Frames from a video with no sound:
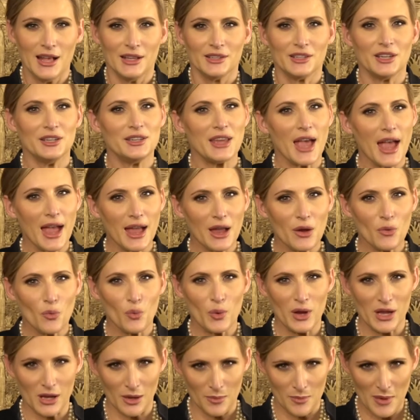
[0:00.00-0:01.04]
Today,
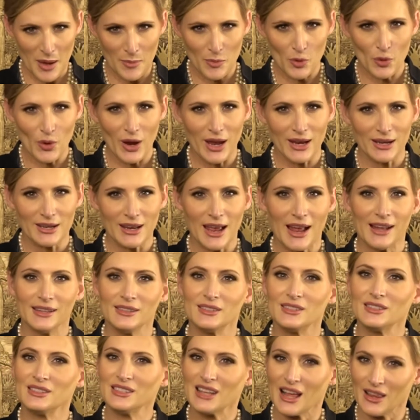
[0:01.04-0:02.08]
we commemorate
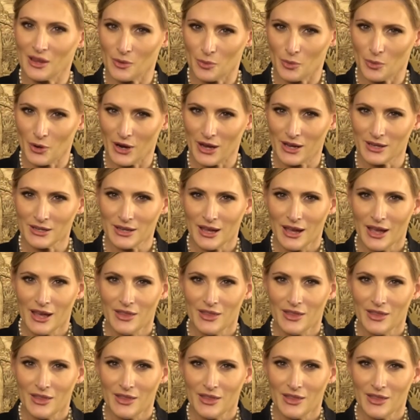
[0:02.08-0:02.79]
and celebrate